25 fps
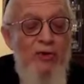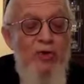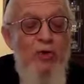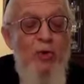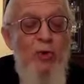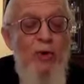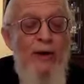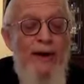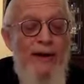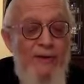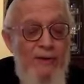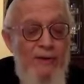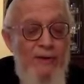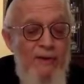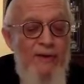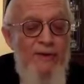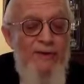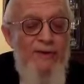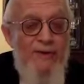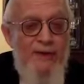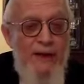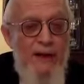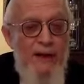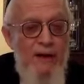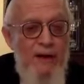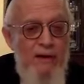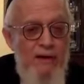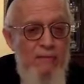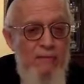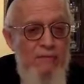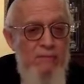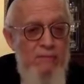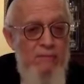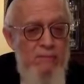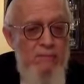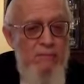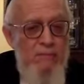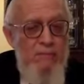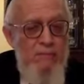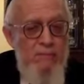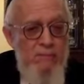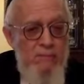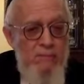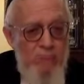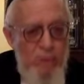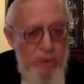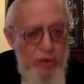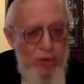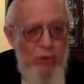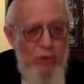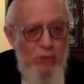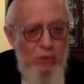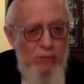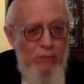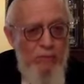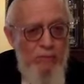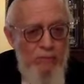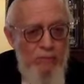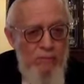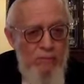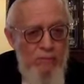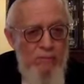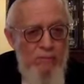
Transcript: short end of the stick? The Jew.